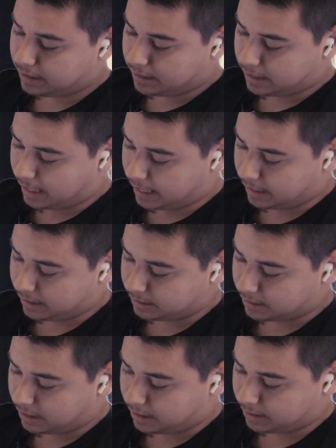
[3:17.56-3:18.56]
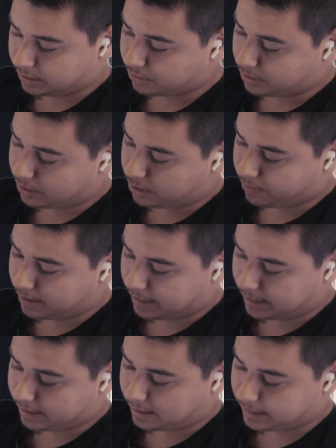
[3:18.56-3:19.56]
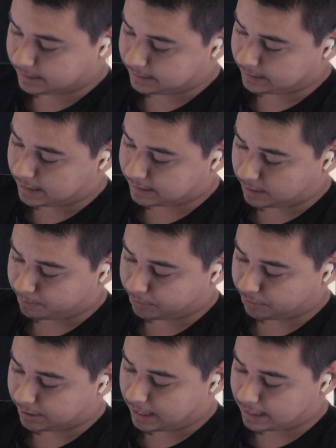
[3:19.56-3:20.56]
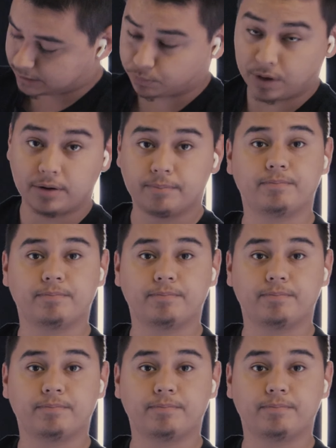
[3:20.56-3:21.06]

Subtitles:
and you can go ahead and see that's uploaded as well.